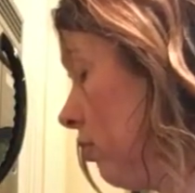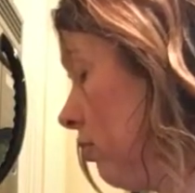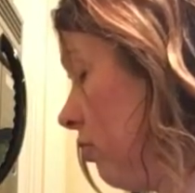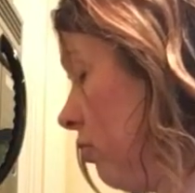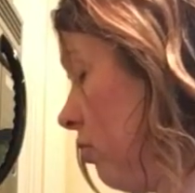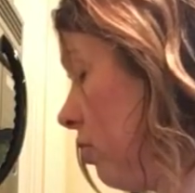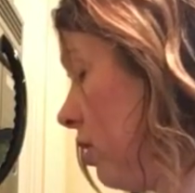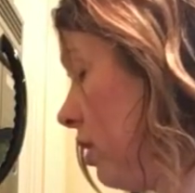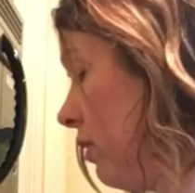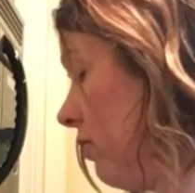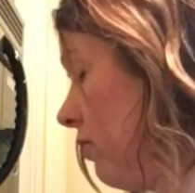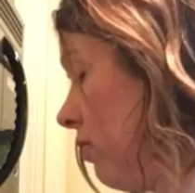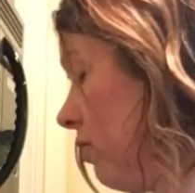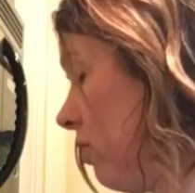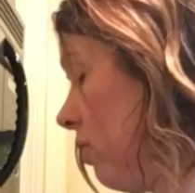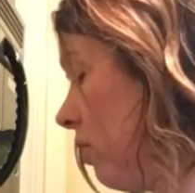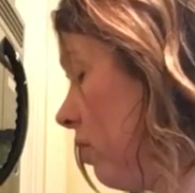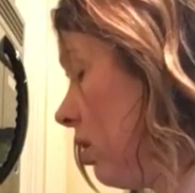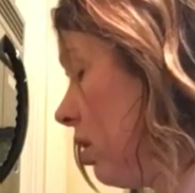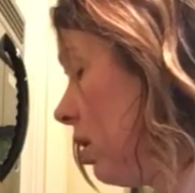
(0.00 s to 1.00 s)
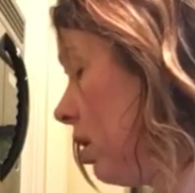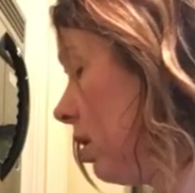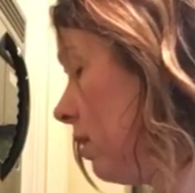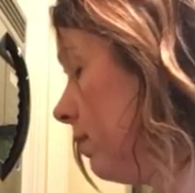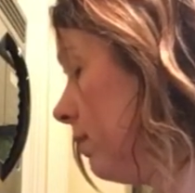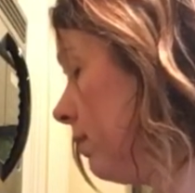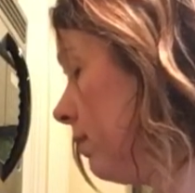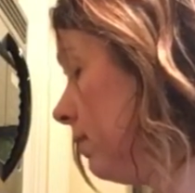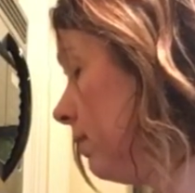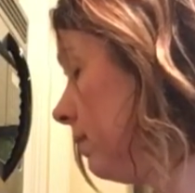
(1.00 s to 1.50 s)
44,
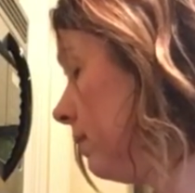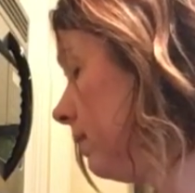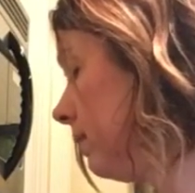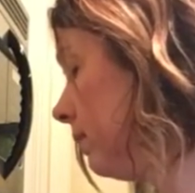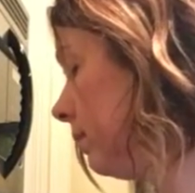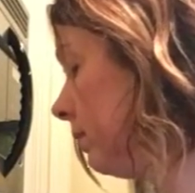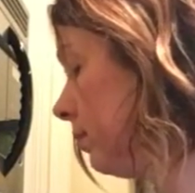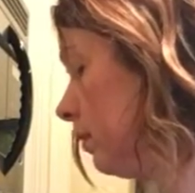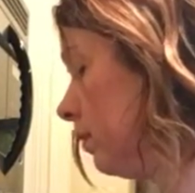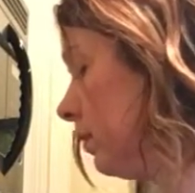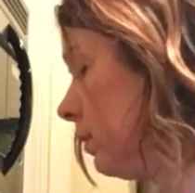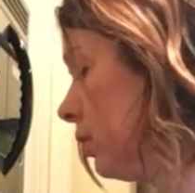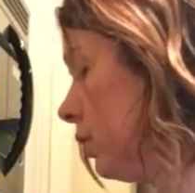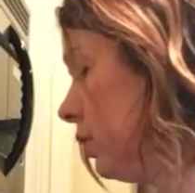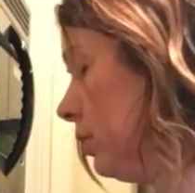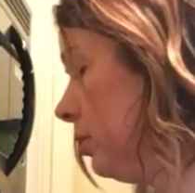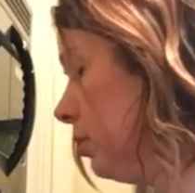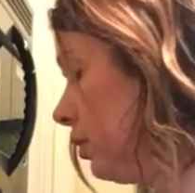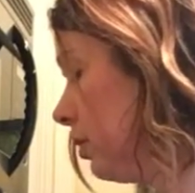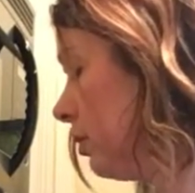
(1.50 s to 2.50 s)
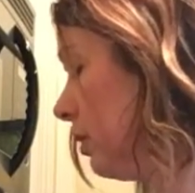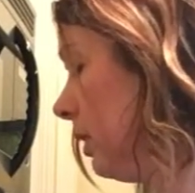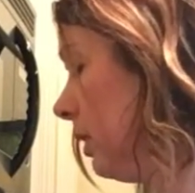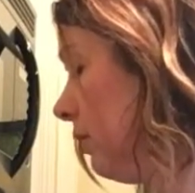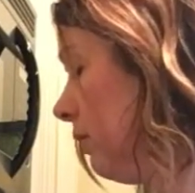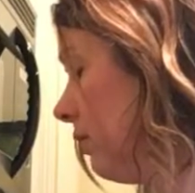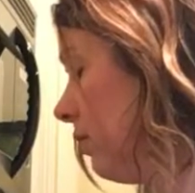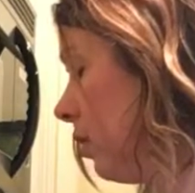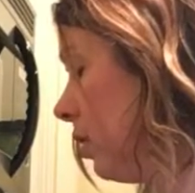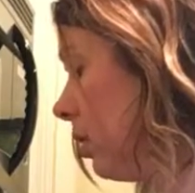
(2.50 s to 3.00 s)
2, 3,
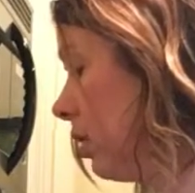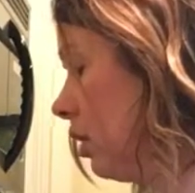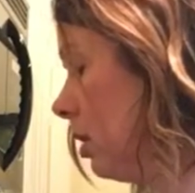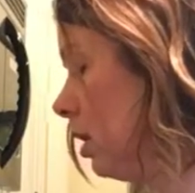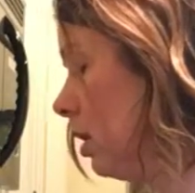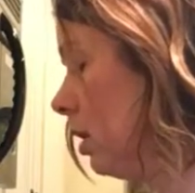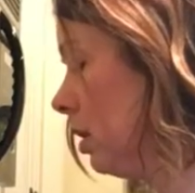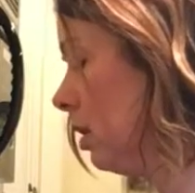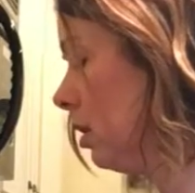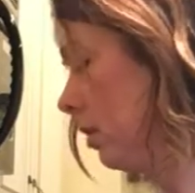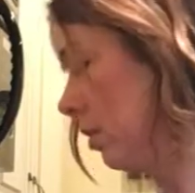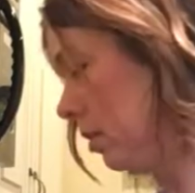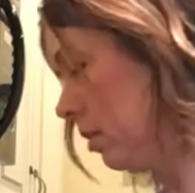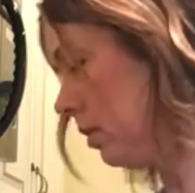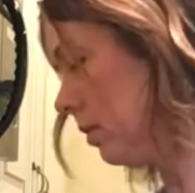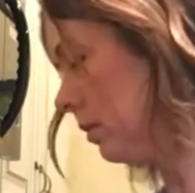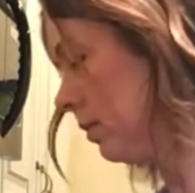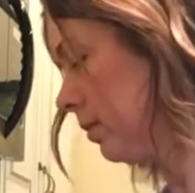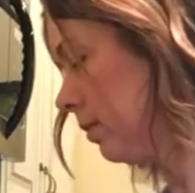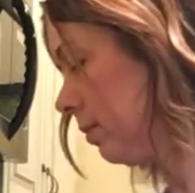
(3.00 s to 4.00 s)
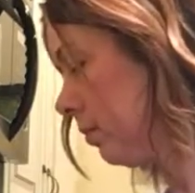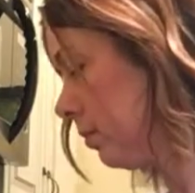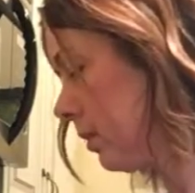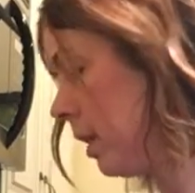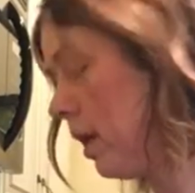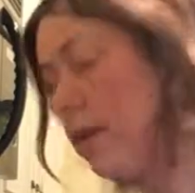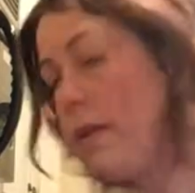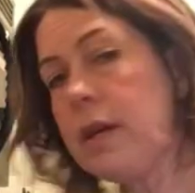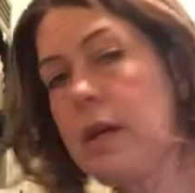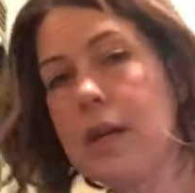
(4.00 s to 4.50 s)
4.
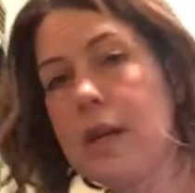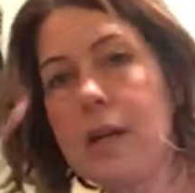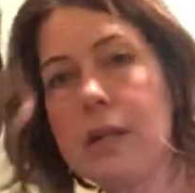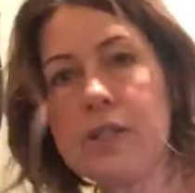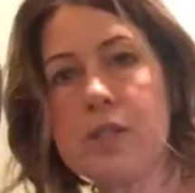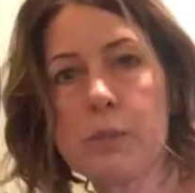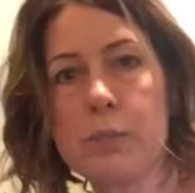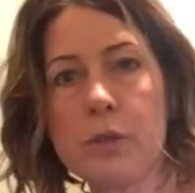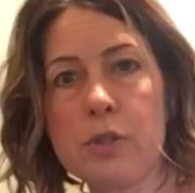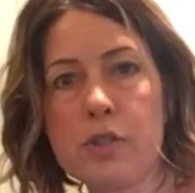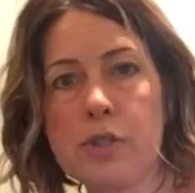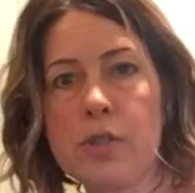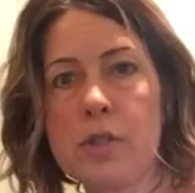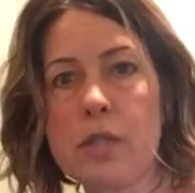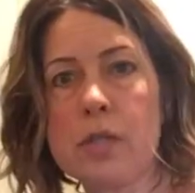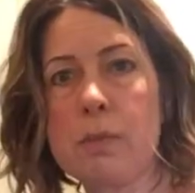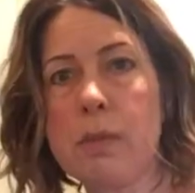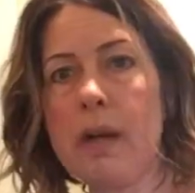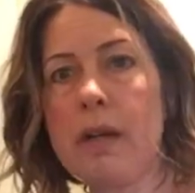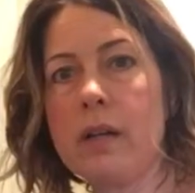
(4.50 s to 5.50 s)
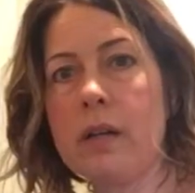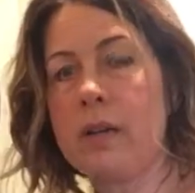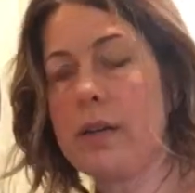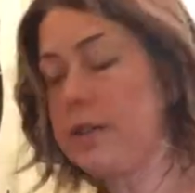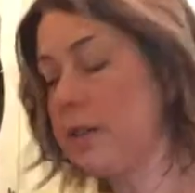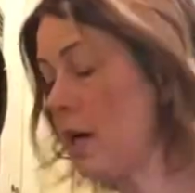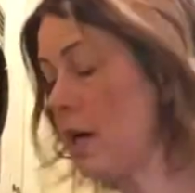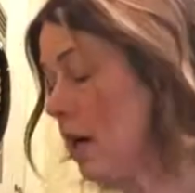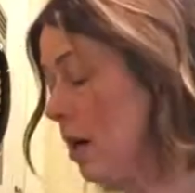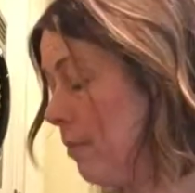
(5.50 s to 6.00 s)
And then I just push this button on the
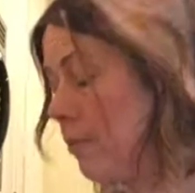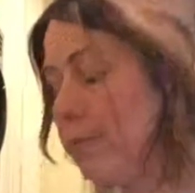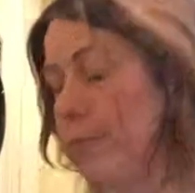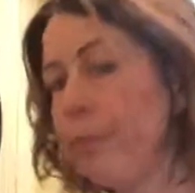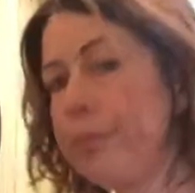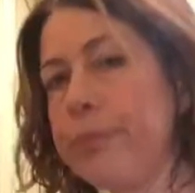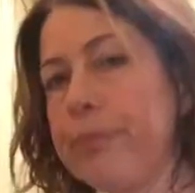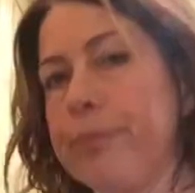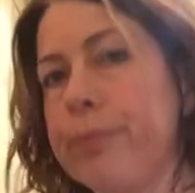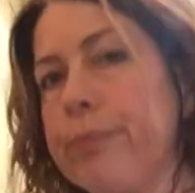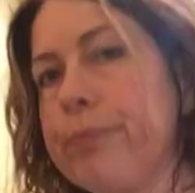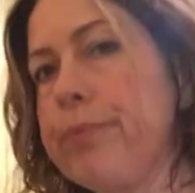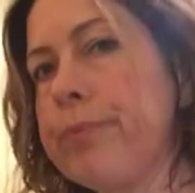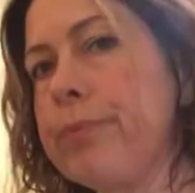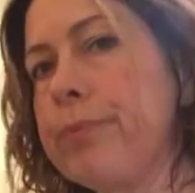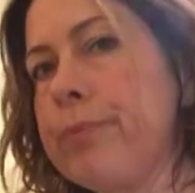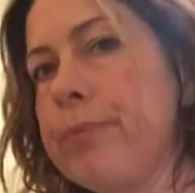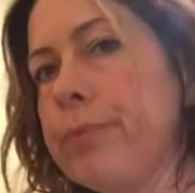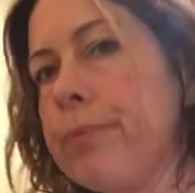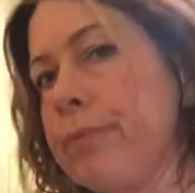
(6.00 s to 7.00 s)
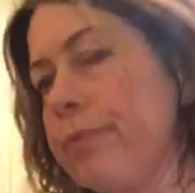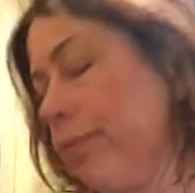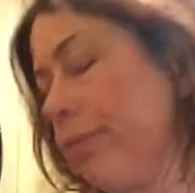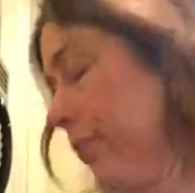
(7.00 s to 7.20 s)
top. But